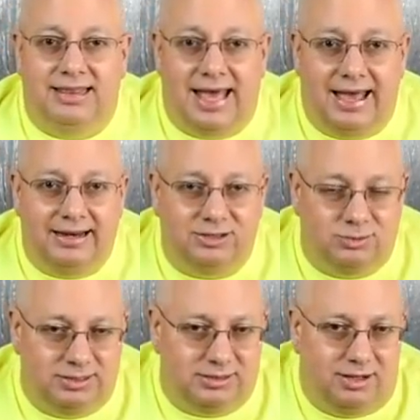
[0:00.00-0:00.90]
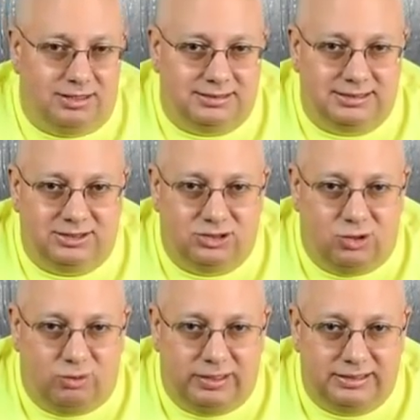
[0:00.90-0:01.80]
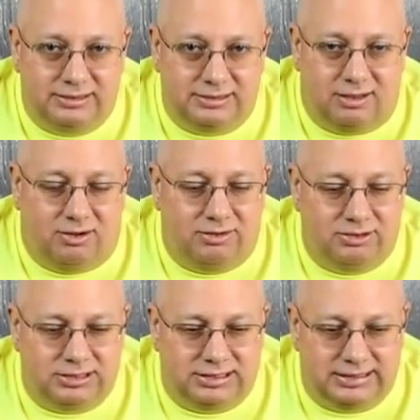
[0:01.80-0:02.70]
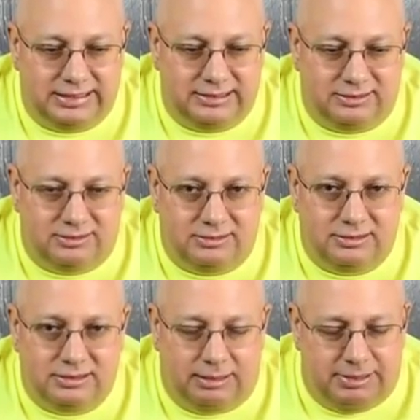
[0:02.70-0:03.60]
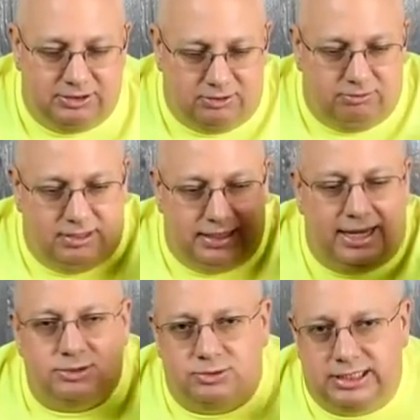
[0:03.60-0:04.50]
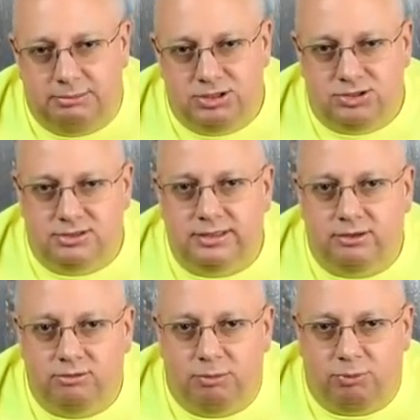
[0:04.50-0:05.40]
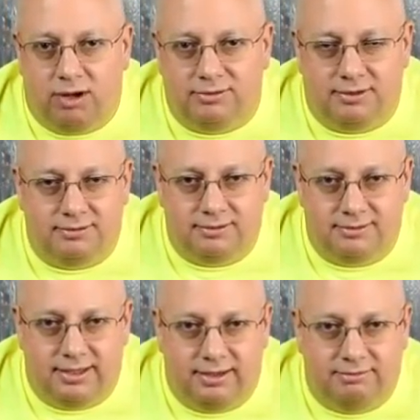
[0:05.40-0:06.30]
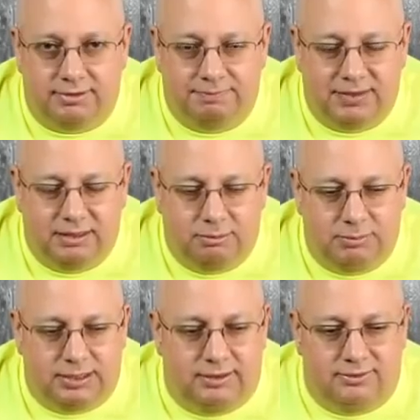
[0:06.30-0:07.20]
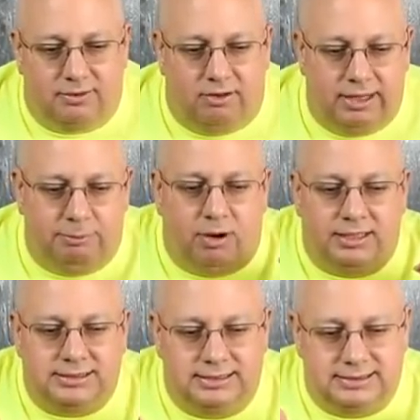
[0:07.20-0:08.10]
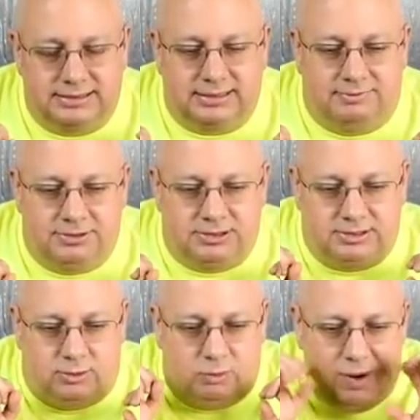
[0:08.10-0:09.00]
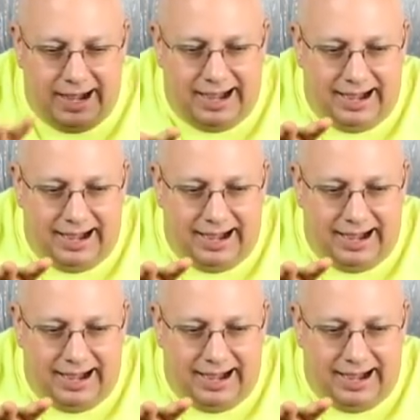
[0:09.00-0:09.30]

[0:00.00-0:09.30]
that is what is causing the noise on your signal. I mean, your uh, actual images that are uh, processed and saved. Because all that processing stuff is just going Wah!